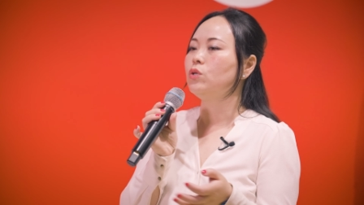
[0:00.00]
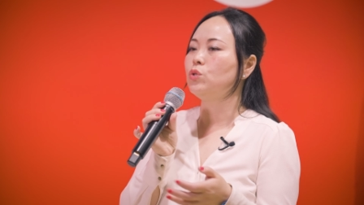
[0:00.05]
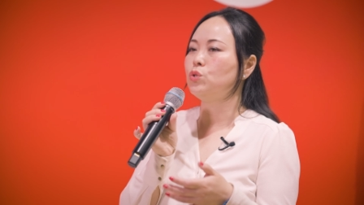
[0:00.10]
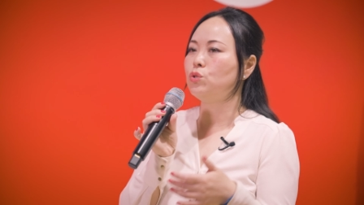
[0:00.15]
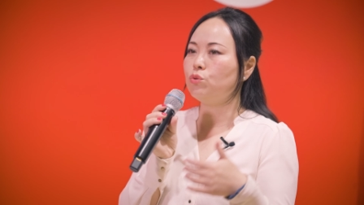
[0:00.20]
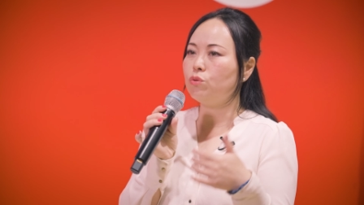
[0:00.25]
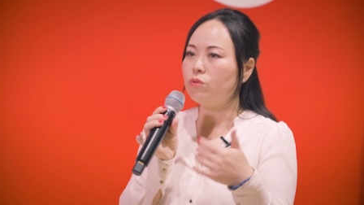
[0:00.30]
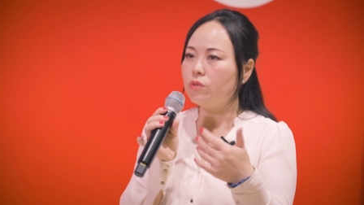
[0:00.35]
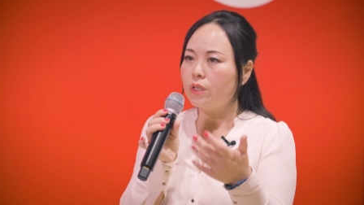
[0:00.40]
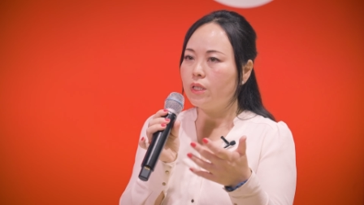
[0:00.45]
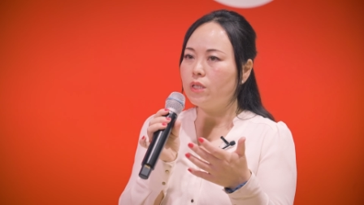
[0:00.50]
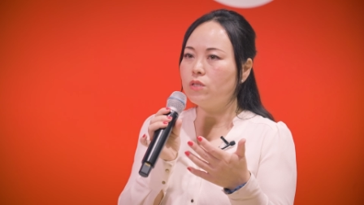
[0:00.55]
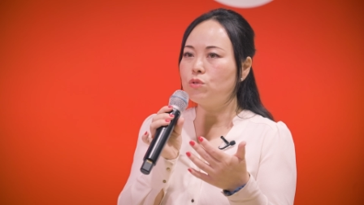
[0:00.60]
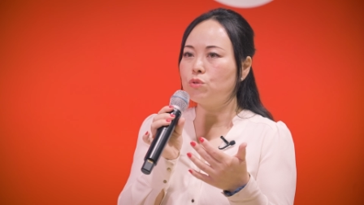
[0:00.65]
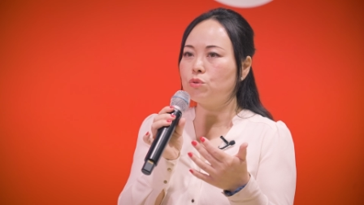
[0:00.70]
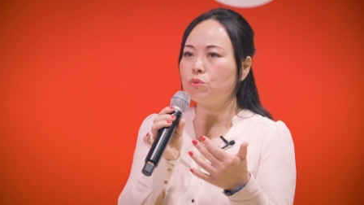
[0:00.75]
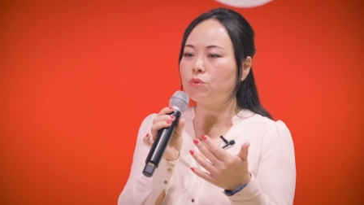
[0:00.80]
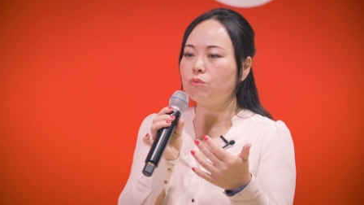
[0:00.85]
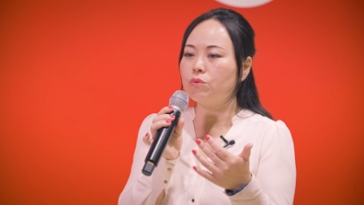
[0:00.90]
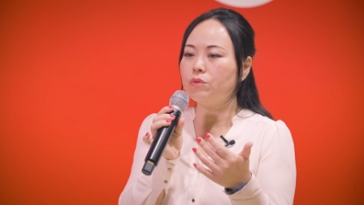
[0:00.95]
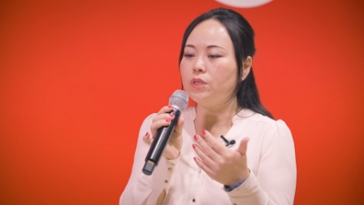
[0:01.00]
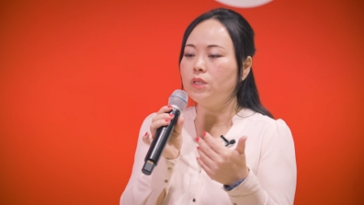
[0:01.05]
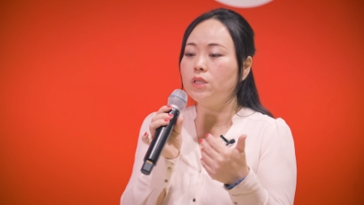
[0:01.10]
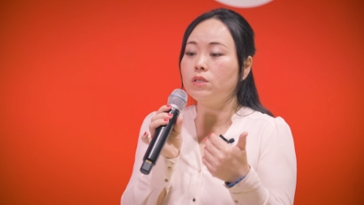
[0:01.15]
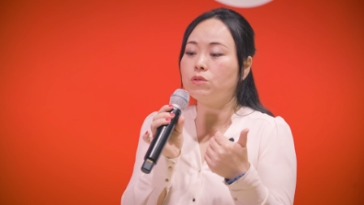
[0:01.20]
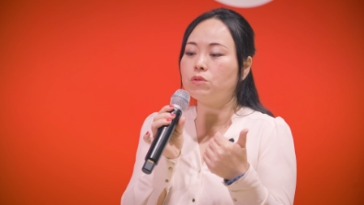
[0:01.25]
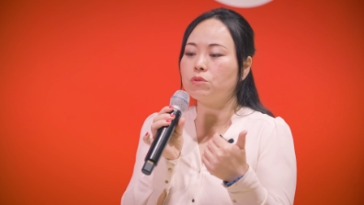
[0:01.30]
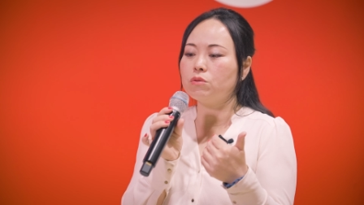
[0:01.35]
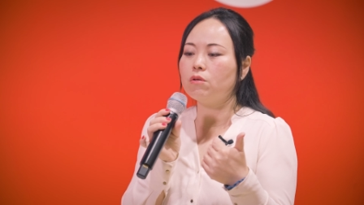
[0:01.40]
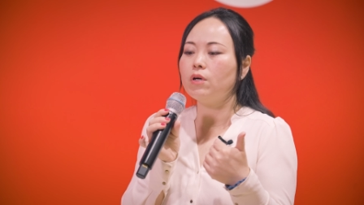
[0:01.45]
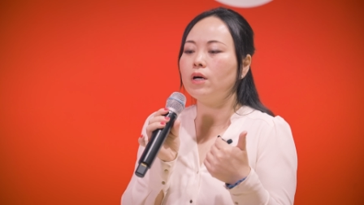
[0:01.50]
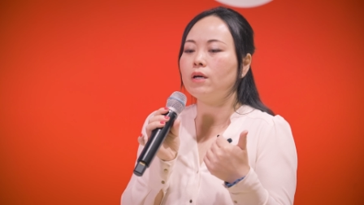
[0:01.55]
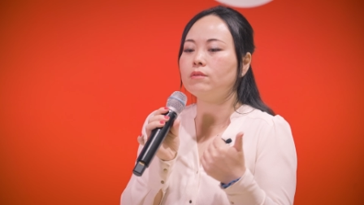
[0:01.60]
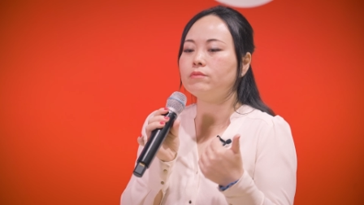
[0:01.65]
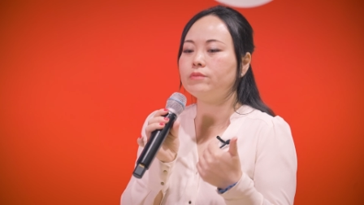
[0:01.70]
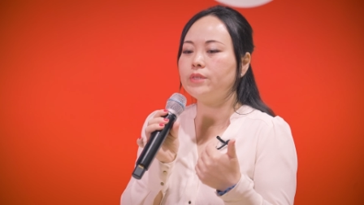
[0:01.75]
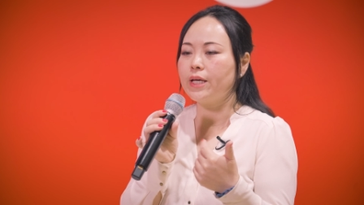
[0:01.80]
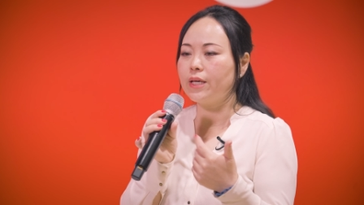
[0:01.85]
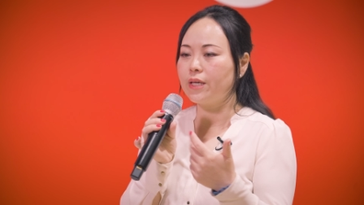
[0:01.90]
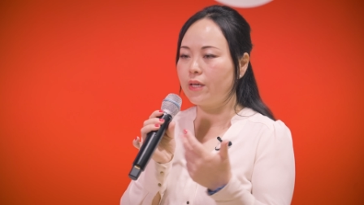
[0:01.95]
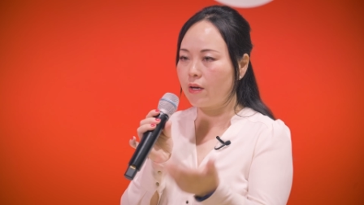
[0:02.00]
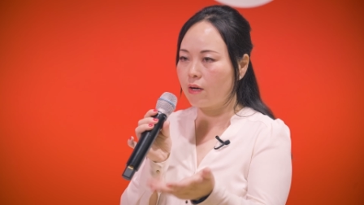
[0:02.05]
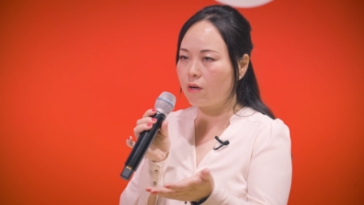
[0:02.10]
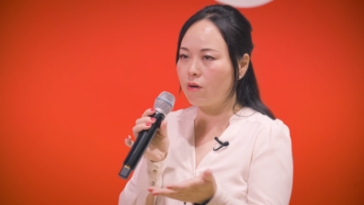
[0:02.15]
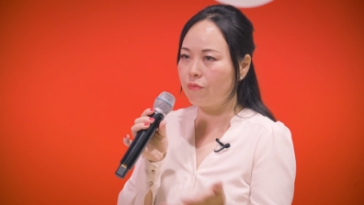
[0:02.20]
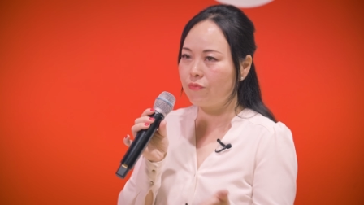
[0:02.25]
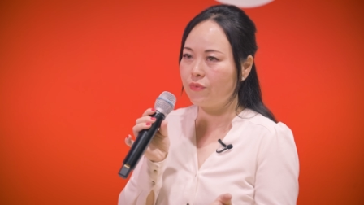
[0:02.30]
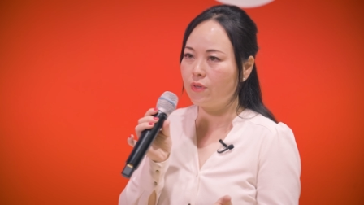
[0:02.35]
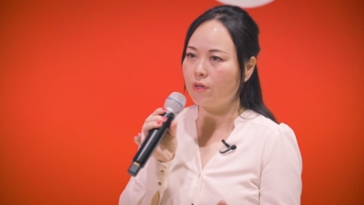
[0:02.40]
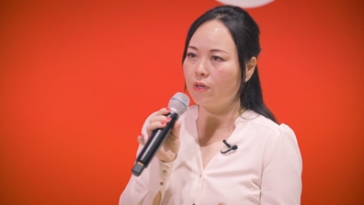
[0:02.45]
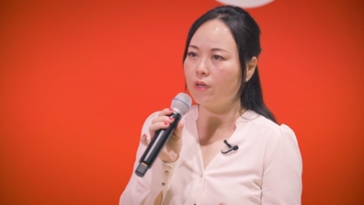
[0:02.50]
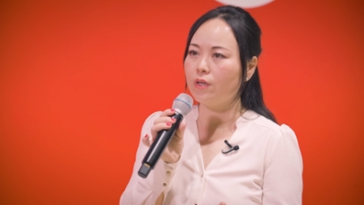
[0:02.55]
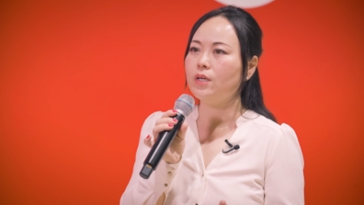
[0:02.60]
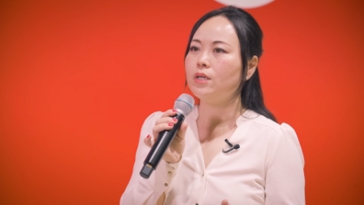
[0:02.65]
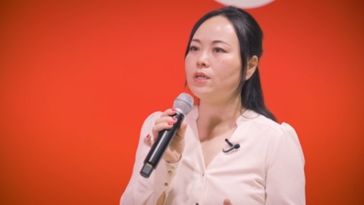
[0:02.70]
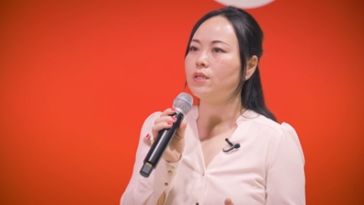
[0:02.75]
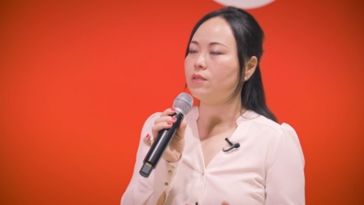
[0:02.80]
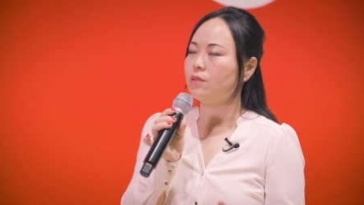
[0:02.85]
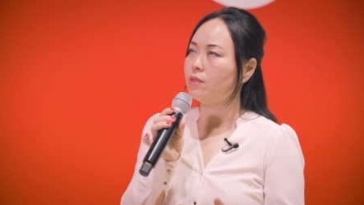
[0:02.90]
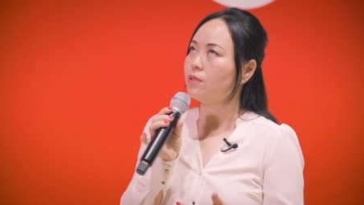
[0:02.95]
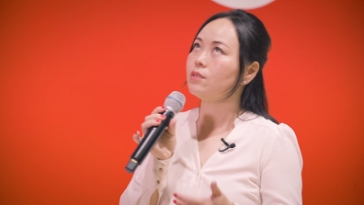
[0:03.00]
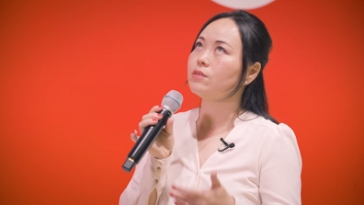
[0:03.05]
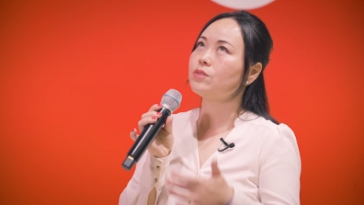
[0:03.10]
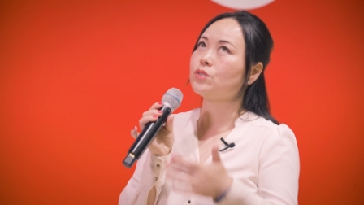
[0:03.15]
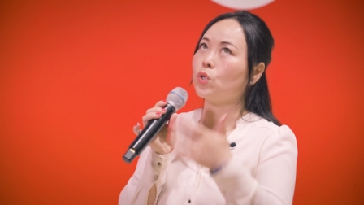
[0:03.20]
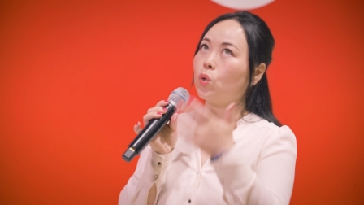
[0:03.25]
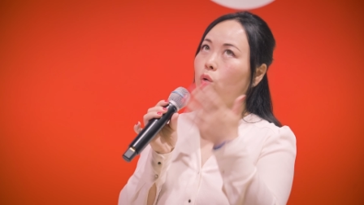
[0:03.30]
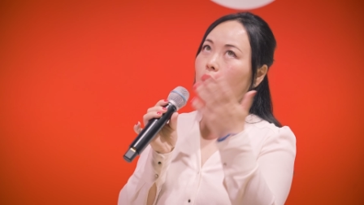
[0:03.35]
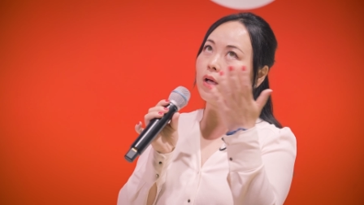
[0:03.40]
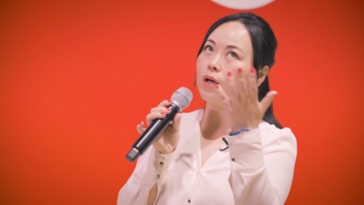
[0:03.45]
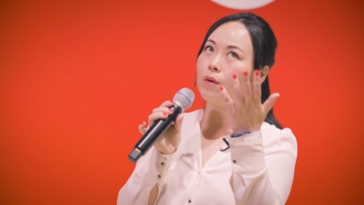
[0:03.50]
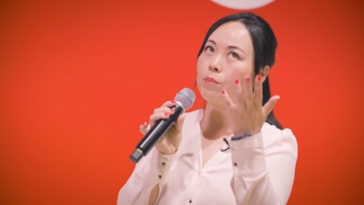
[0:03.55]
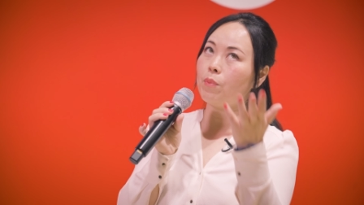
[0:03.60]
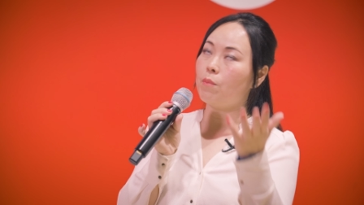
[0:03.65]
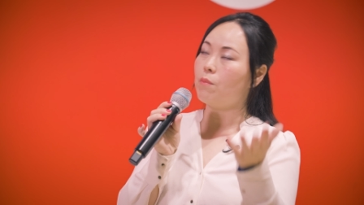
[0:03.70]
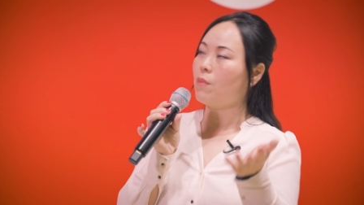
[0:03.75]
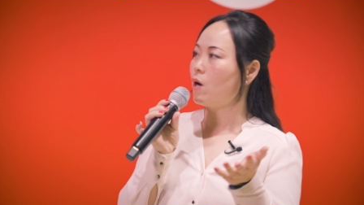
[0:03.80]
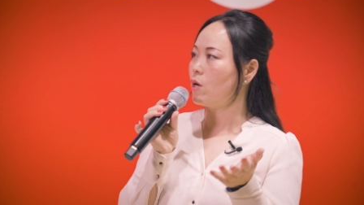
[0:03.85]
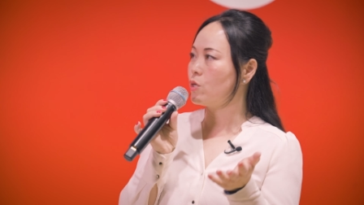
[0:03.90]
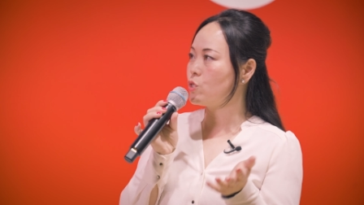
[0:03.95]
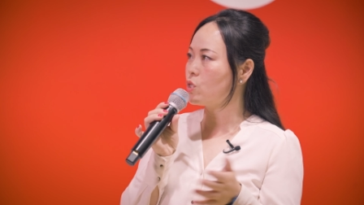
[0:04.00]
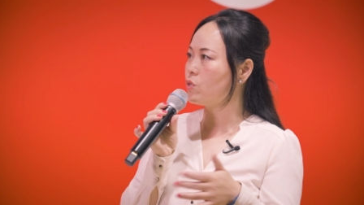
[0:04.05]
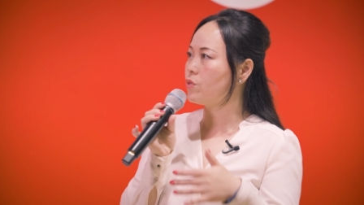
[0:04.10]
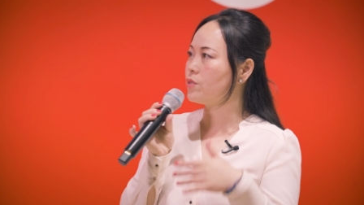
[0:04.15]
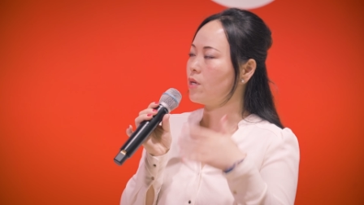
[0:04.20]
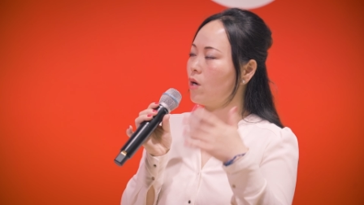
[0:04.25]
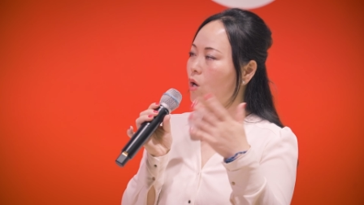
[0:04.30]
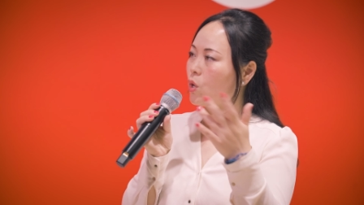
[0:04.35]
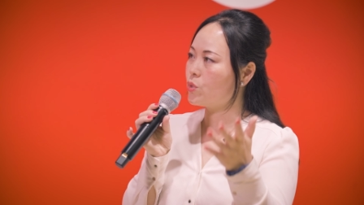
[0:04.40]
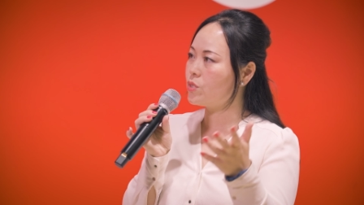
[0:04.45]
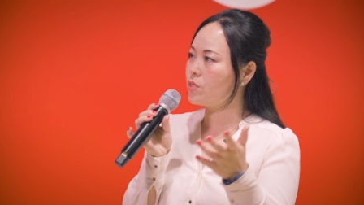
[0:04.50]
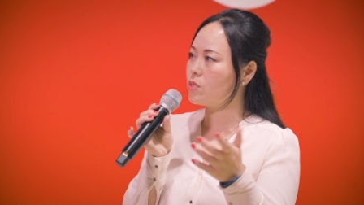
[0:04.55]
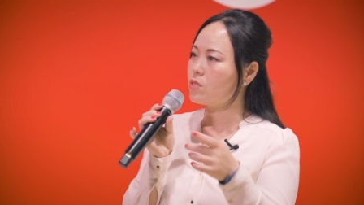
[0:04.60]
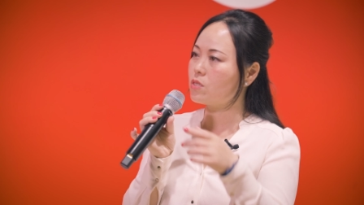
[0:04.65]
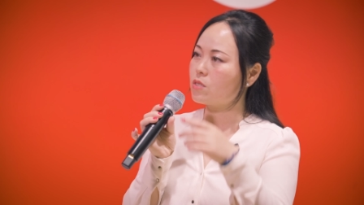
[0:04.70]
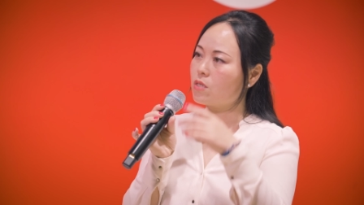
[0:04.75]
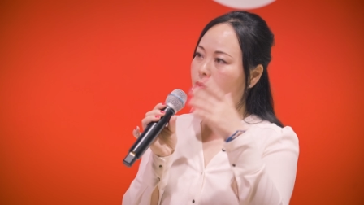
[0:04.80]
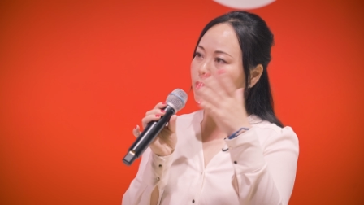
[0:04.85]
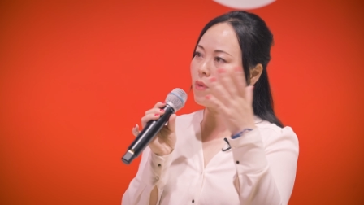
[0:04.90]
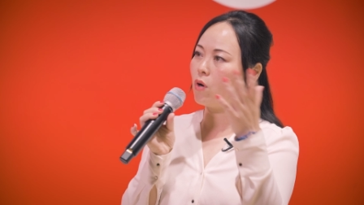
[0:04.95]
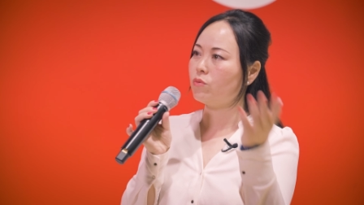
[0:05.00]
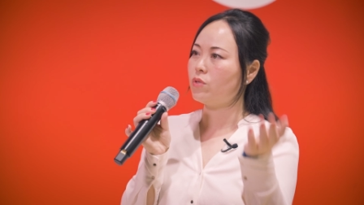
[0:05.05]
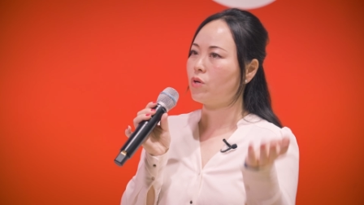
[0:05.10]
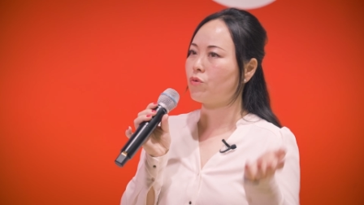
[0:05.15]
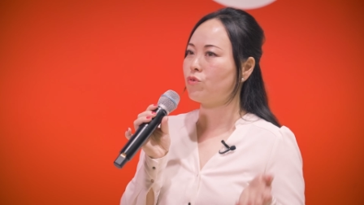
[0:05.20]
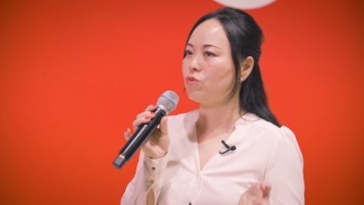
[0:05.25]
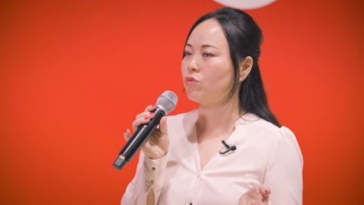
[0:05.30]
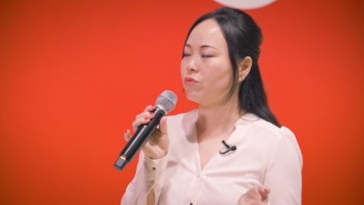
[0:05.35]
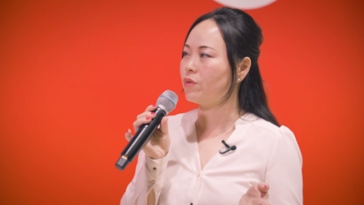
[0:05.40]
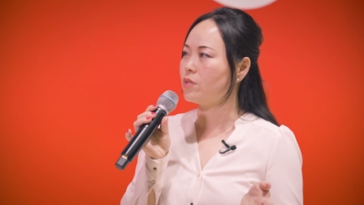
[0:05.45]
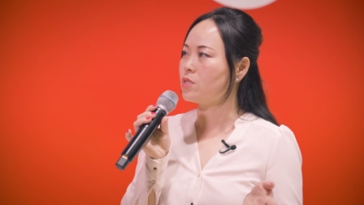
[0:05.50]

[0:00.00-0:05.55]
we do need to, we need to uh, take care of the the solar module, the whole system on the roof.